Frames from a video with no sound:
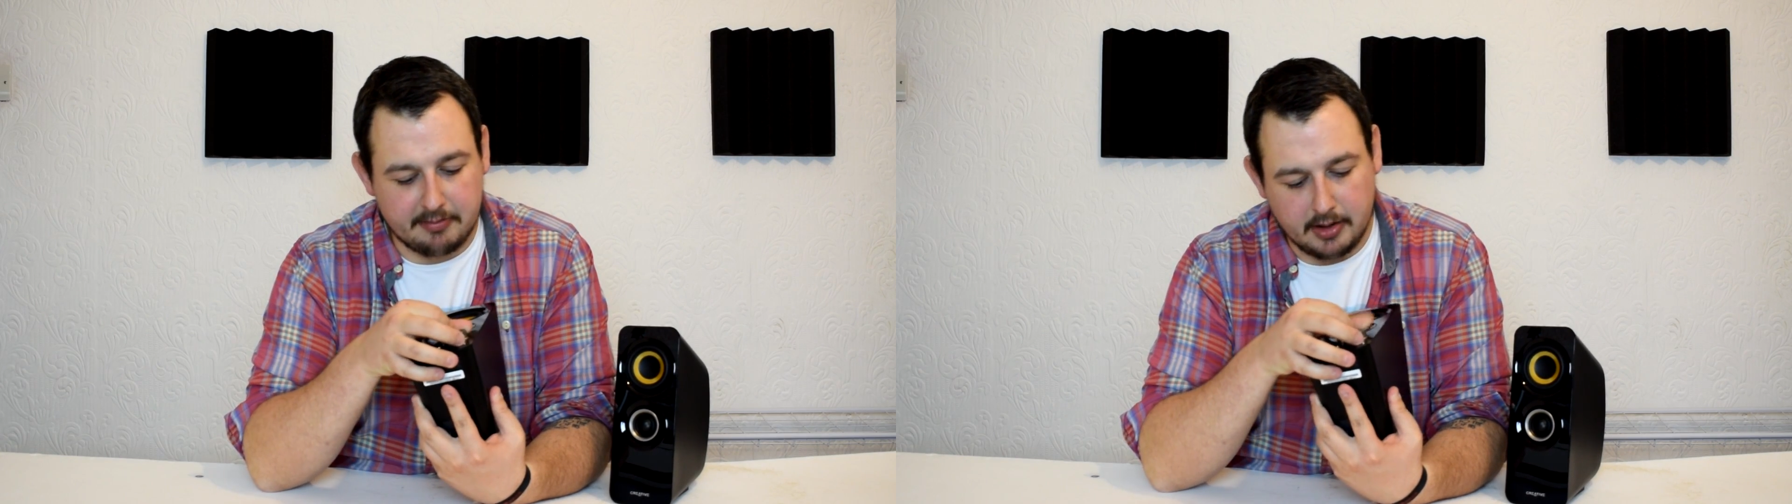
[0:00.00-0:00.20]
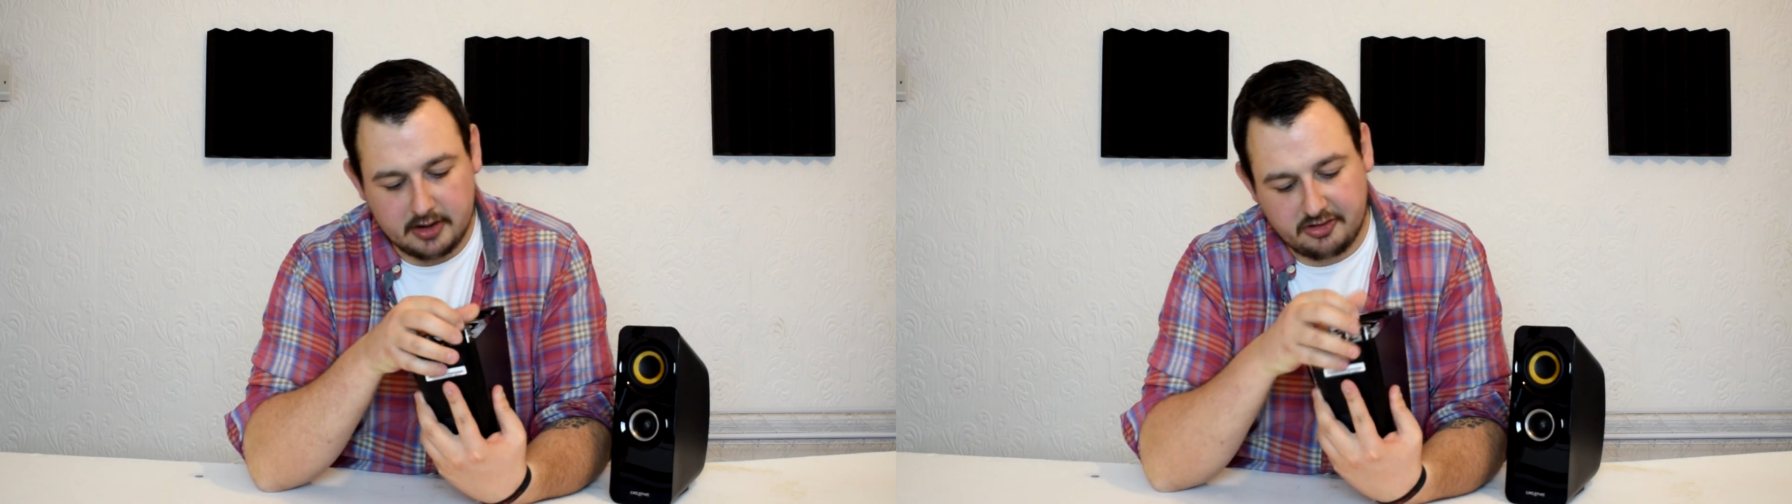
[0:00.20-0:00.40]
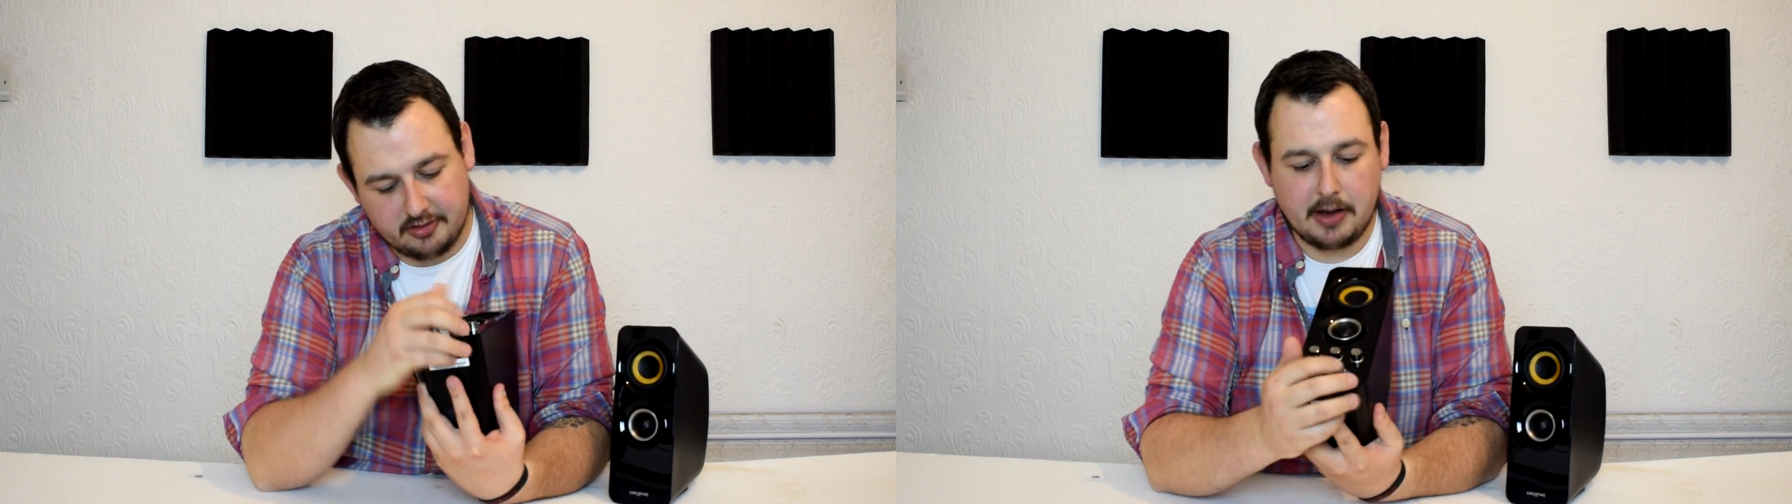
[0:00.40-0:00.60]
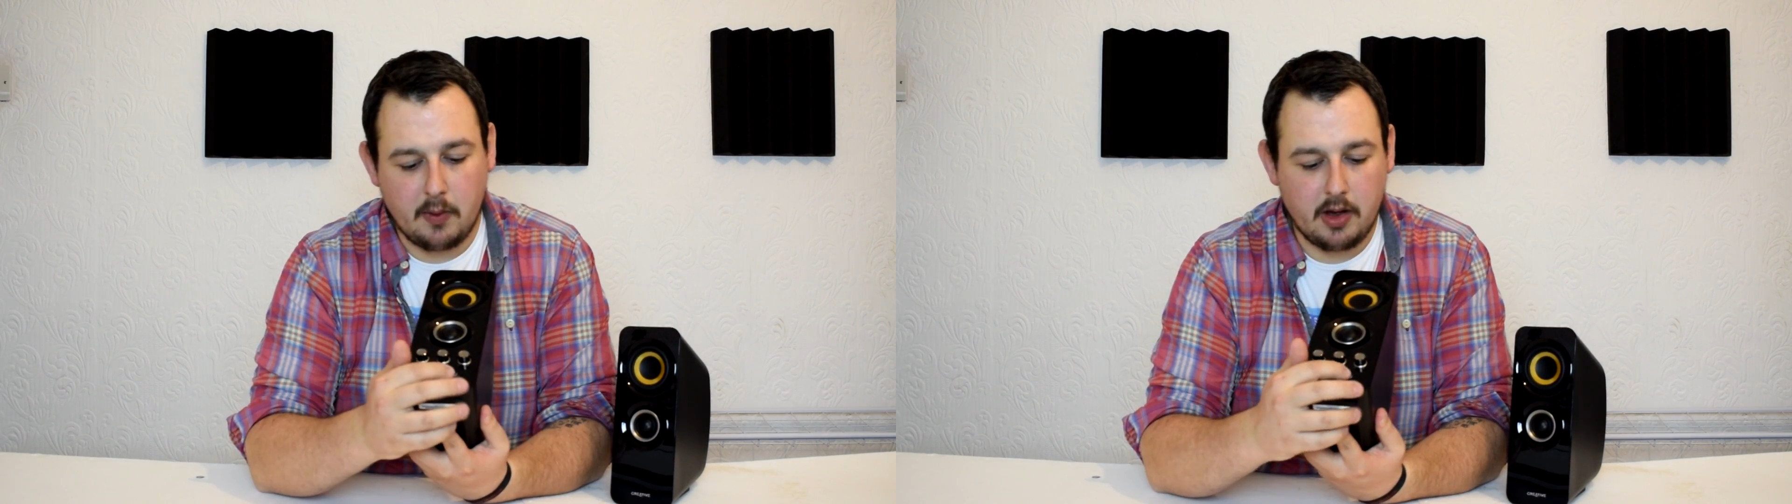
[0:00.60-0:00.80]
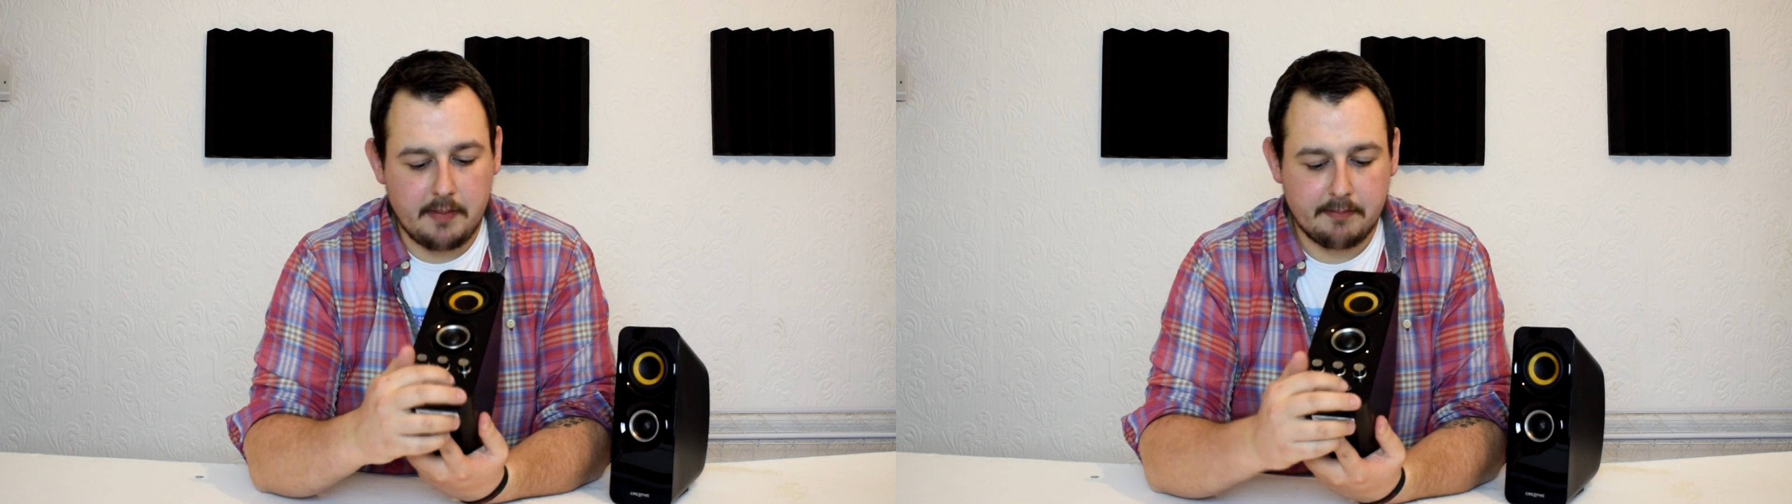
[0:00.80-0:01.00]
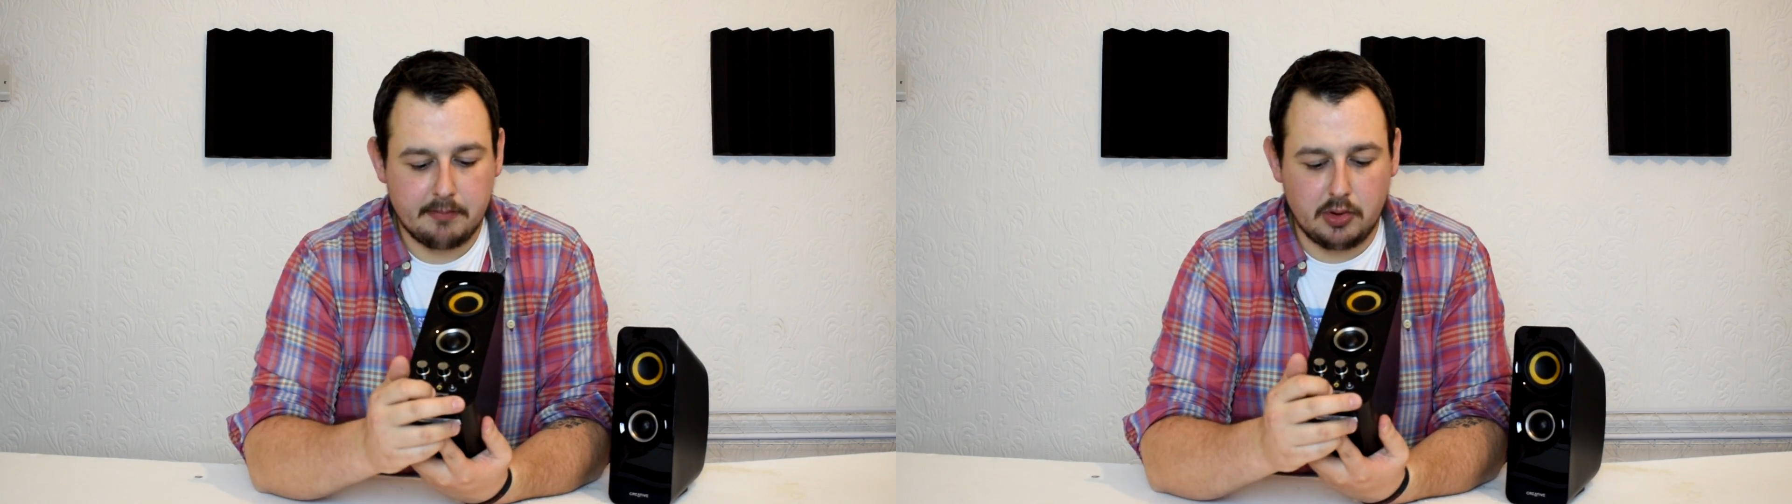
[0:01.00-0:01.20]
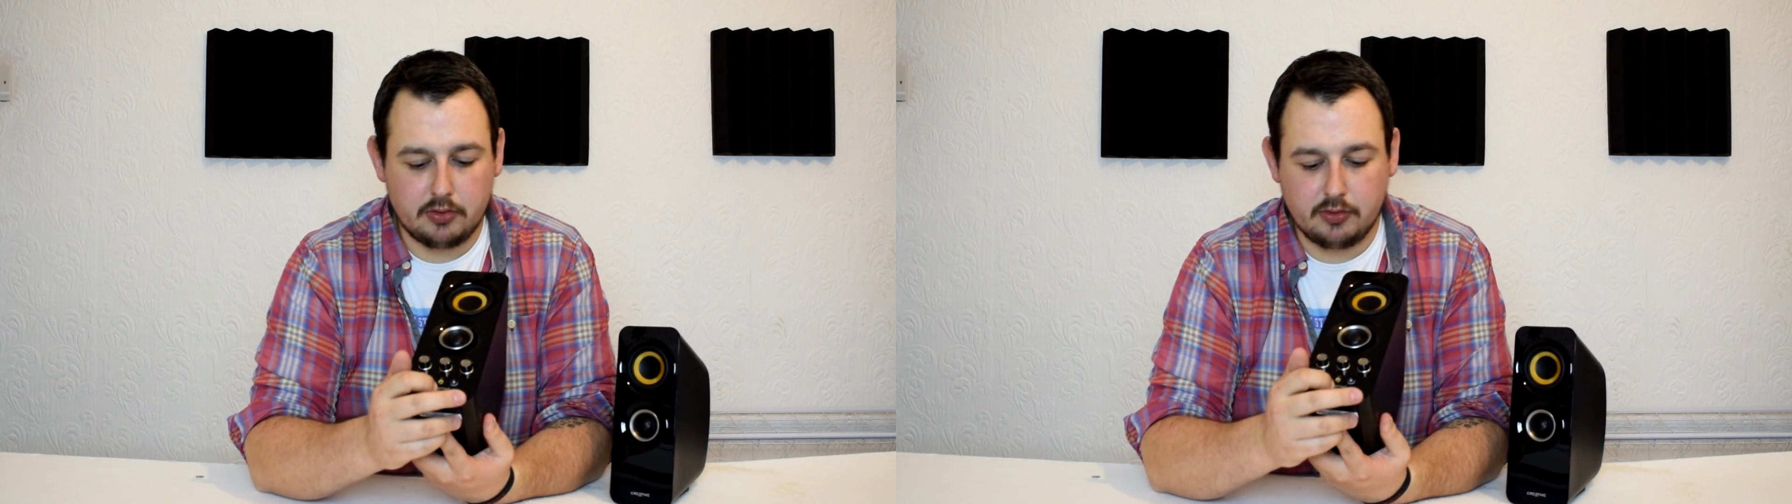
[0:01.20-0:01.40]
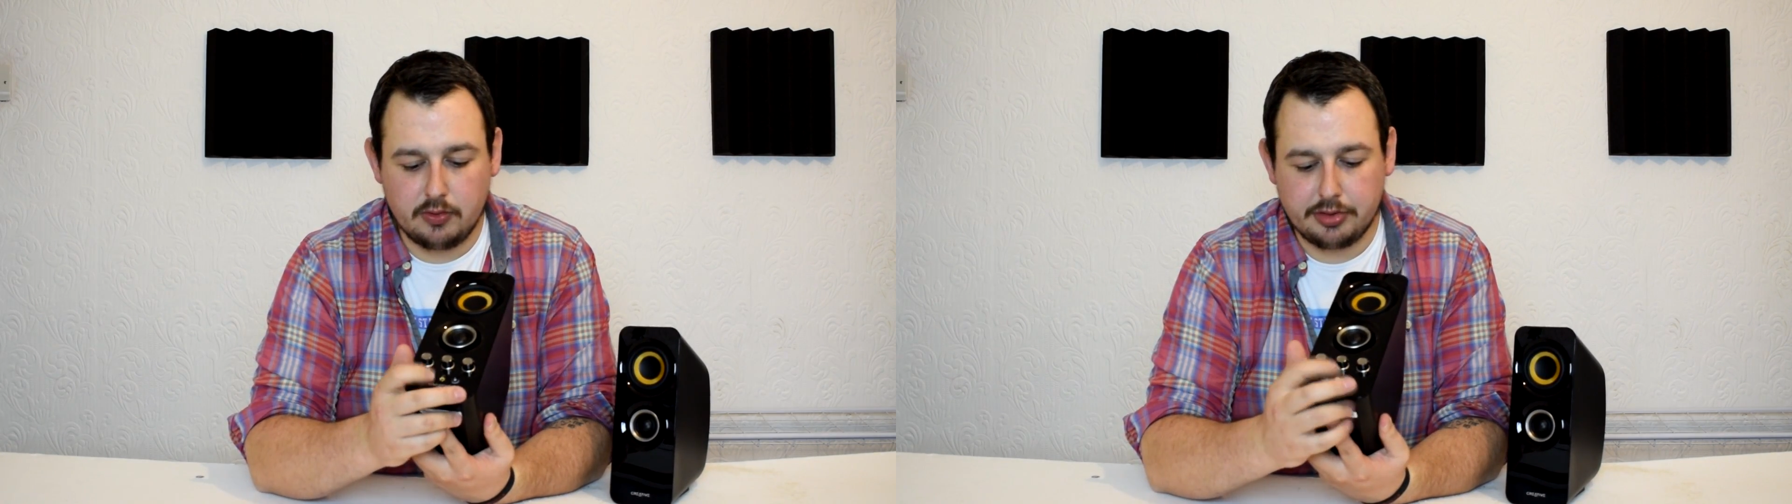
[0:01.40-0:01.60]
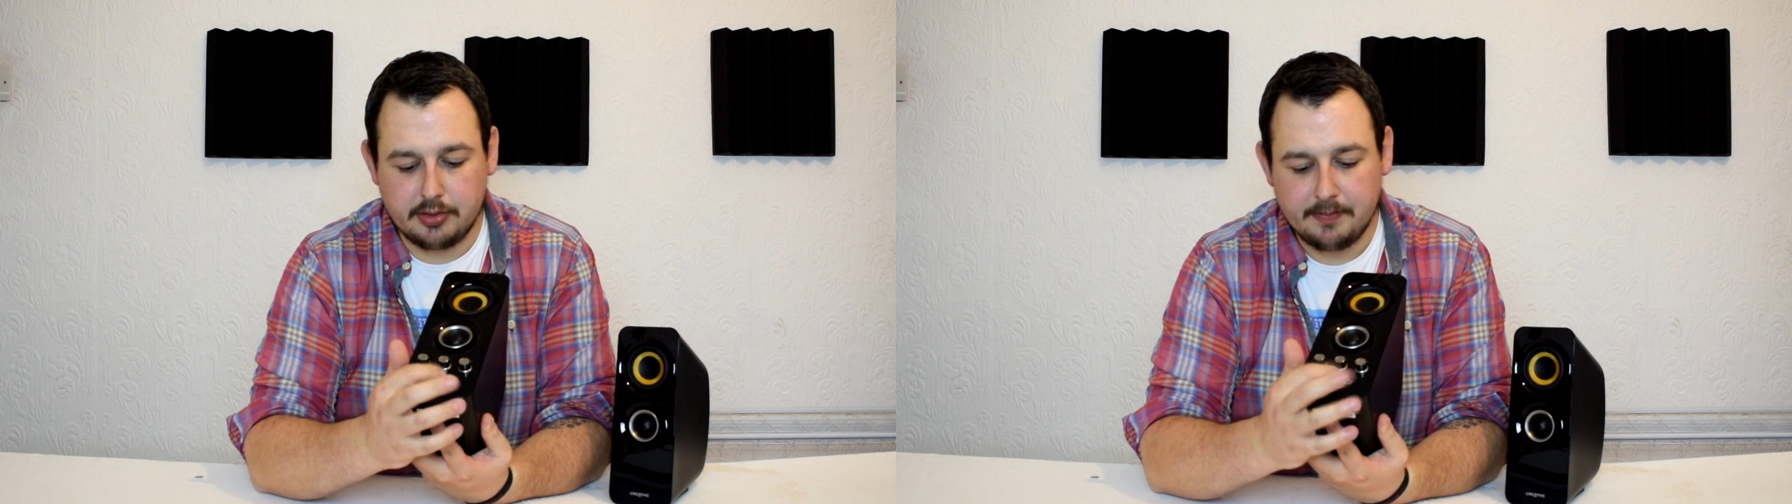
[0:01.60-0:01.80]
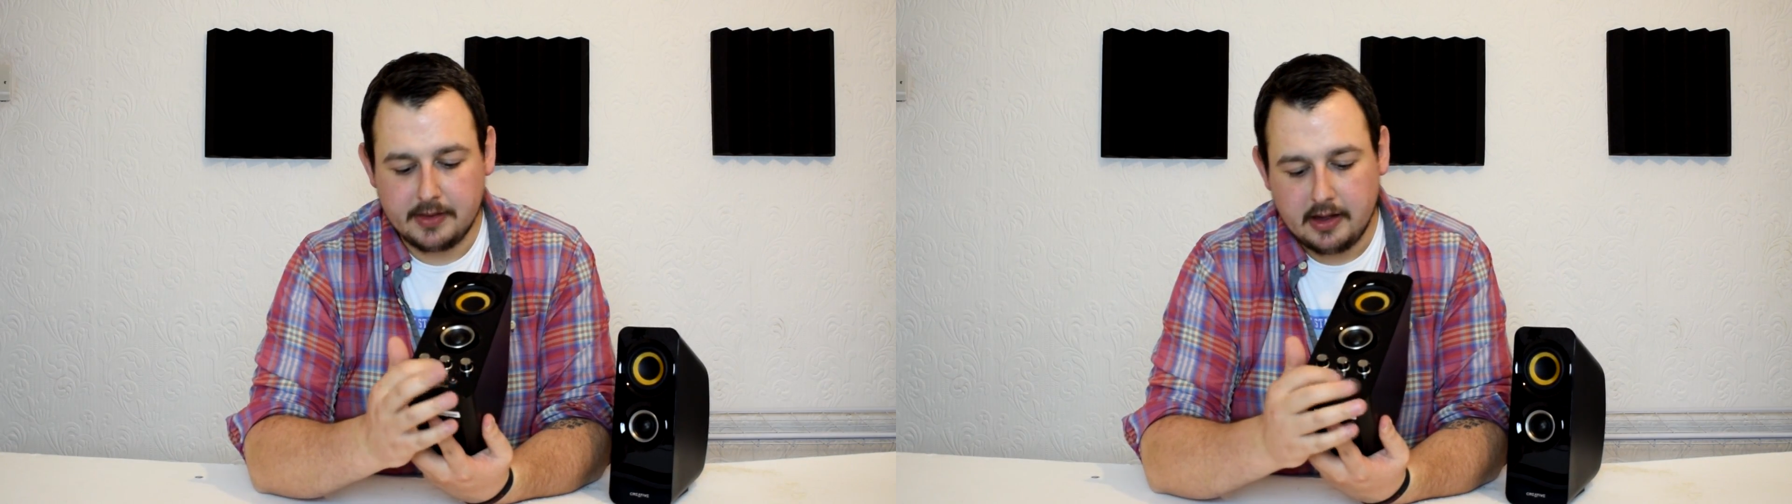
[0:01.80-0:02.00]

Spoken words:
bitch, power, Bluetooth,